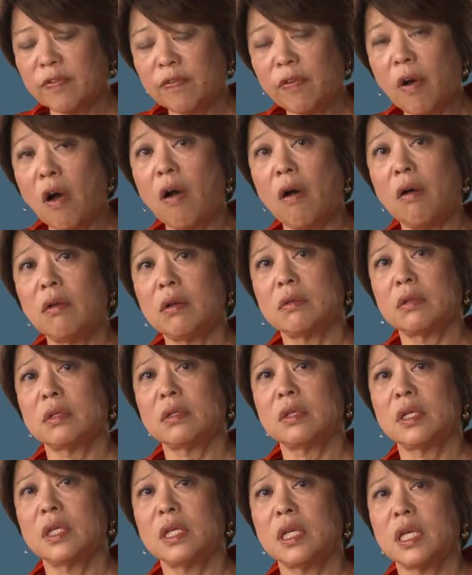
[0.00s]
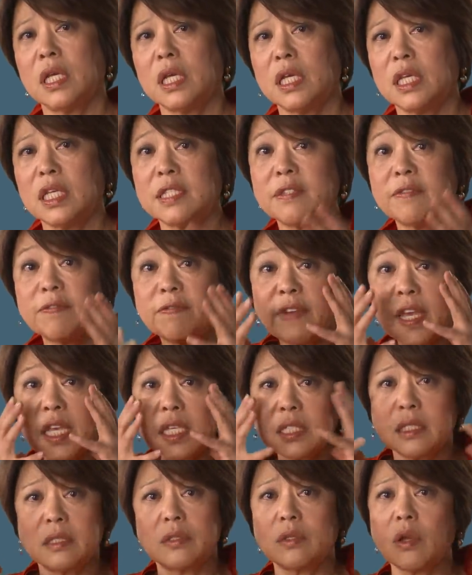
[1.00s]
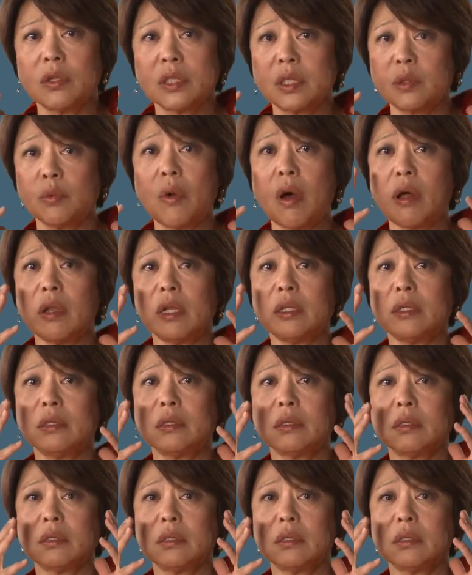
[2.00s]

fall, his face is all swollen.